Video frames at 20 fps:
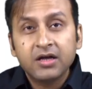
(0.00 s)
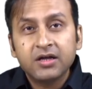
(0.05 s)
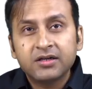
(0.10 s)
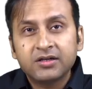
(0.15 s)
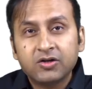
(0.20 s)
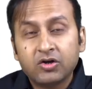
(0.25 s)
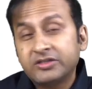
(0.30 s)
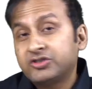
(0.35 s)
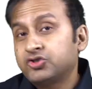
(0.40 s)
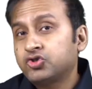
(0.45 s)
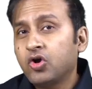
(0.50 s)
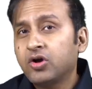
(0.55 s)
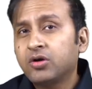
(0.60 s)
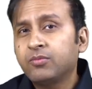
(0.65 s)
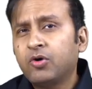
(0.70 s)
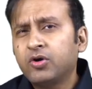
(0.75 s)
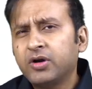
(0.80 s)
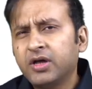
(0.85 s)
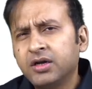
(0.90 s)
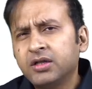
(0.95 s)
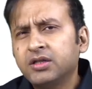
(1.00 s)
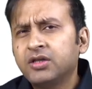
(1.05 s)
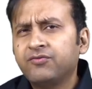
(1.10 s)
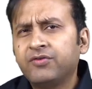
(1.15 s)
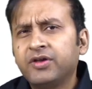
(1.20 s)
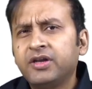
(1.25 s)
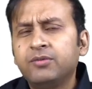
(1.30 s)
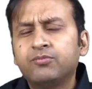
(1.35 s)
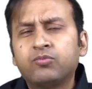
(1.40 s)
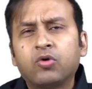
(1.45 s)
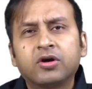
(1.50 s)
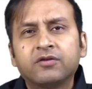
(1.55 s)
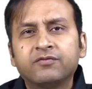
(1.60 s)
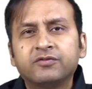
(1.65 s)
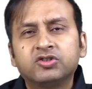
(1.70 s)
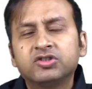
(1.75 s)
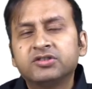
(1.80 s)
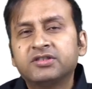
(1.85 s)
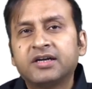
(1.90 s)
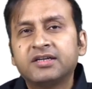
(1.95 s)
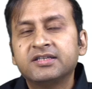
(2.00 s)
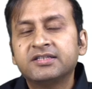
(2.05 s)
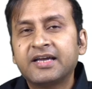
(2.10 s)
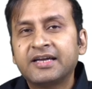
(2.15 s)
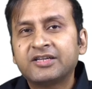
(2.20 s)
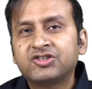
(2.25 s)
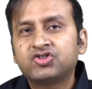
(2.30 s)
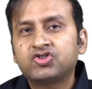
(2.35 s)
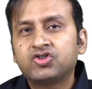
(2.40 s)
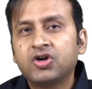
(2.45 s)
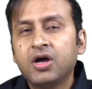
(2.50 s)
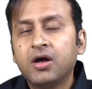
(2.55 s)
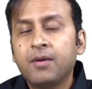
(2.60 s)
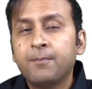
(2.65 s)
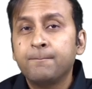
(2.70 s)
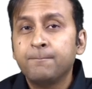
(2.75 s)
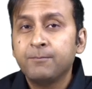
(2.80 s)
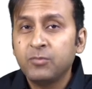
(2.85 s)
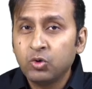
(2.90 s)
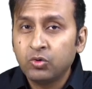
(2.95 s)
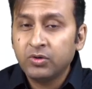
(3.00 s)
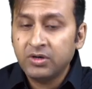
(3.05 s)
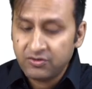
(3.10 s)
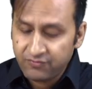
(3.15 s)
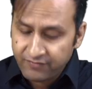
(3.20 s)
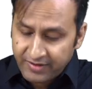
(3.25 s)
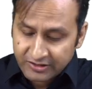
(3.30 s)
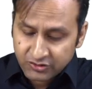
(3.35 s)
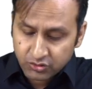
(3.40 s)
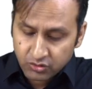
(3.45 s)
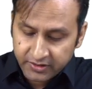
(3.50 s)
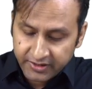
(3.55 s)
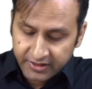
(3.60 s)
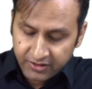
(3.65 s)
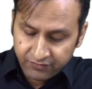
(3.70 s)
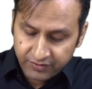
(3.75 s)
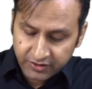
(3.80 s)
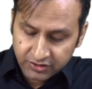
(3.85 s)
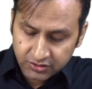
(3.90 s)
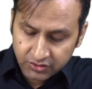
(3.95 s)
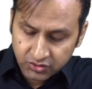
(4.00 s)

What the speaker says: Now let's talk about another very important feature, that is extramural vascular invasion.